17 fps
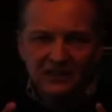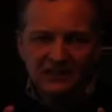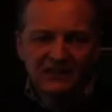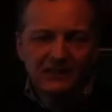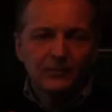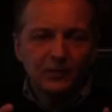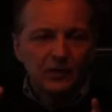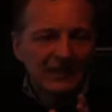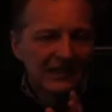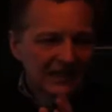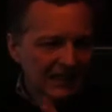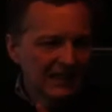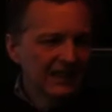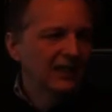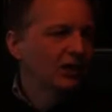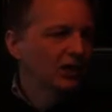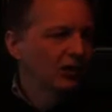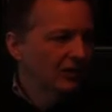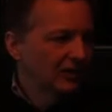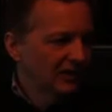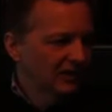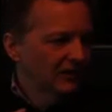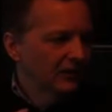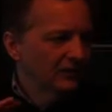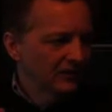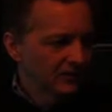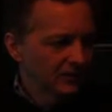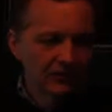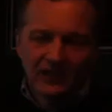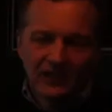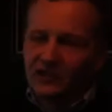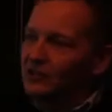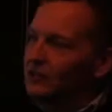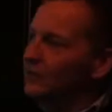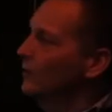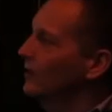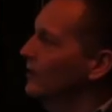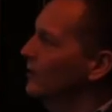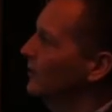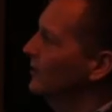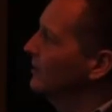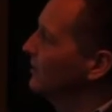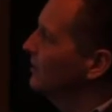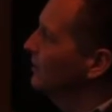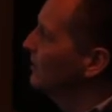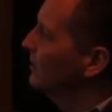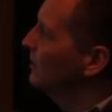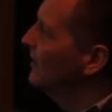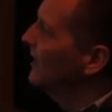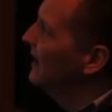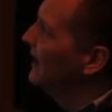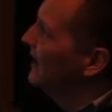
simple and clear as far as direction of what you want to do.